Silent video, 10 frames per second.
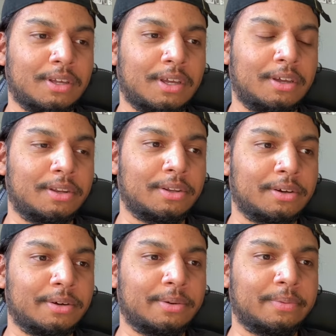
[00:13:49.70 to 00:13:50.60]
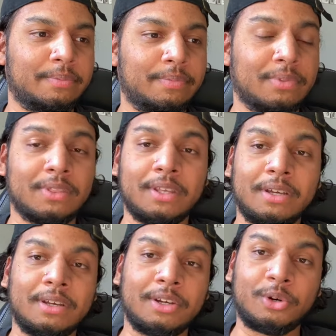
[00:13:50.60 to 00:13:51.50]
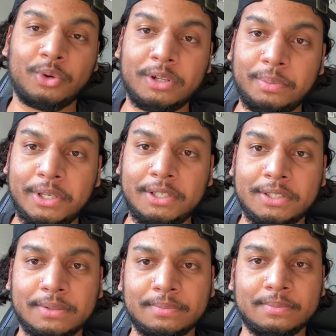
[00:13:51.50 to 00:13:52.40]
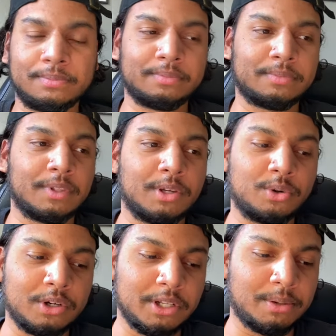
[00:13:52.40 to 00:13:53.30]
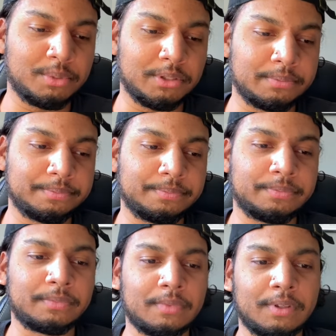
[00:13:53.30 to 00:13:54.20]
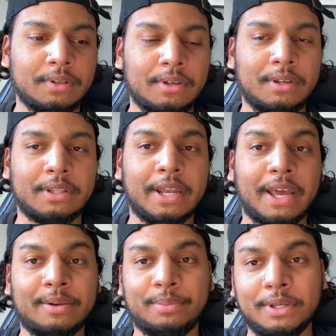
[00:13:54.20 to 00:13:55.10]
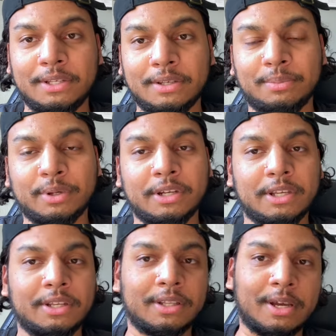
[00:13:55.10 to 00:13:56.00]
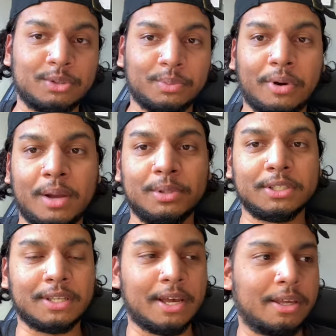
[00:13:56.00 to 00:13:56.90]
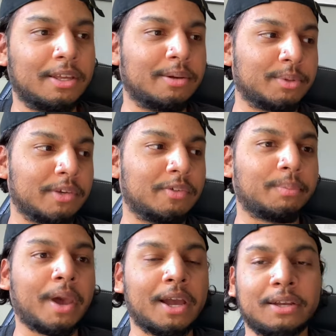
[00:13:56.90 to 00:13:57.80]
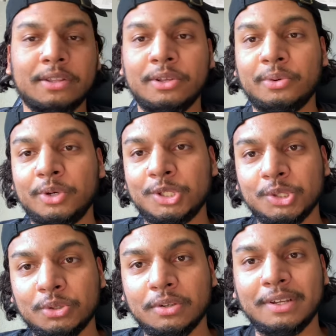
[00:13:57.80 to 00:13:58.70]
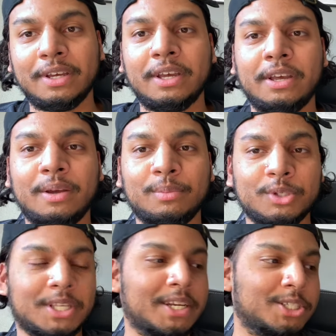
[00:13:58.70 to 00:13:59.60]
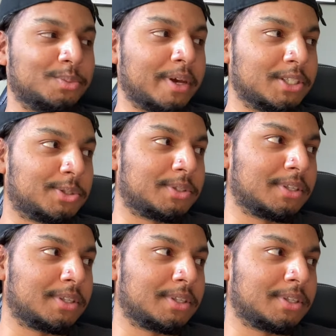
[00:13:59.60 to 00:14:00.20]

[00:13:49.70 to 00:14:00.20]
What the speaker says: and the grill piece, grill emblem that I had put in that was a Brabus. I am giving back the original Mercedes-Benz